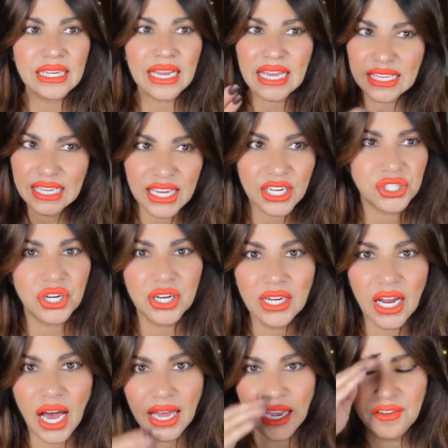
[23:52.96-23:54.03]
a kitchen
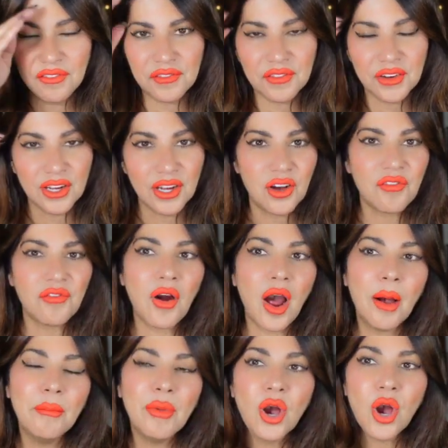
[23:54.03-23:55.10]
knife
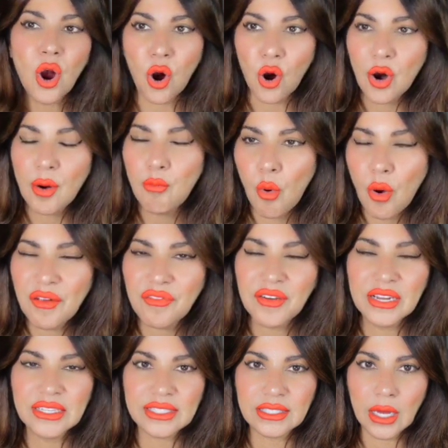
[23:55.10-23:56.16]
from her
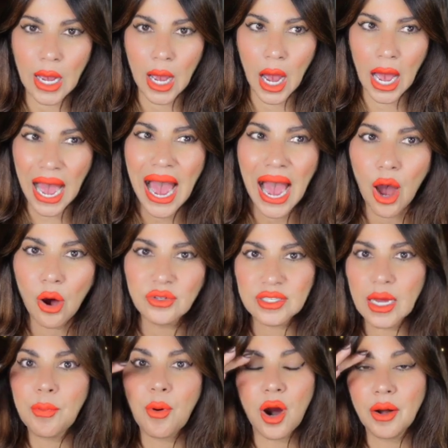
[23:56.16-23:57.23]
boyfriend's house,
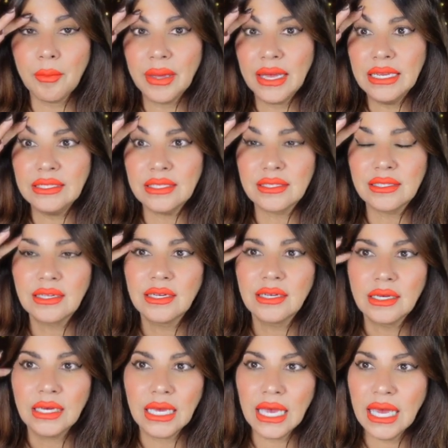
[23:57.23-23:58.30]
apartment,
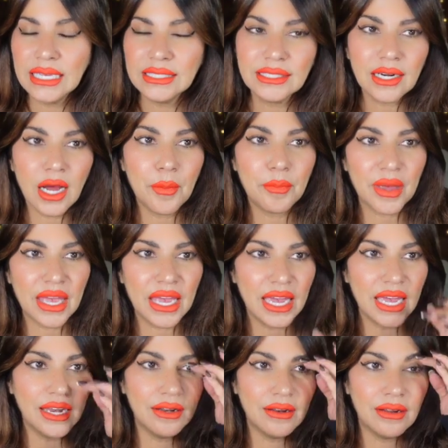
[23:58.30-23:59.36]
ended up
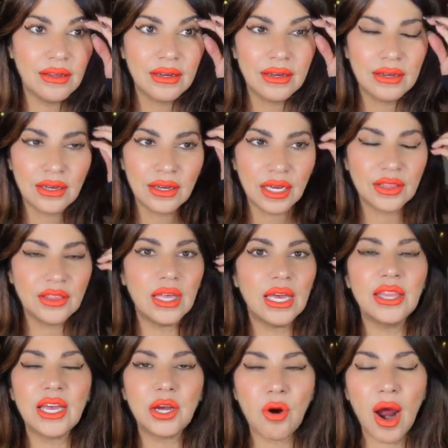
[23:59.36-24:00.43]
in
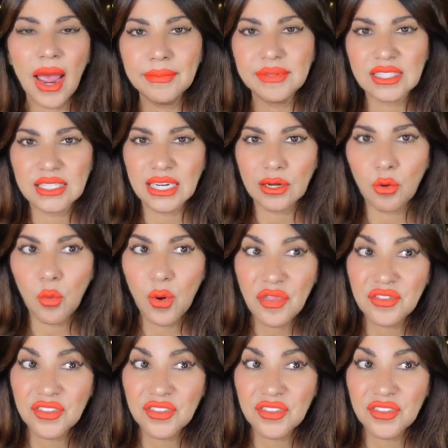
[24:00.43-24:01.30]
the crime scene with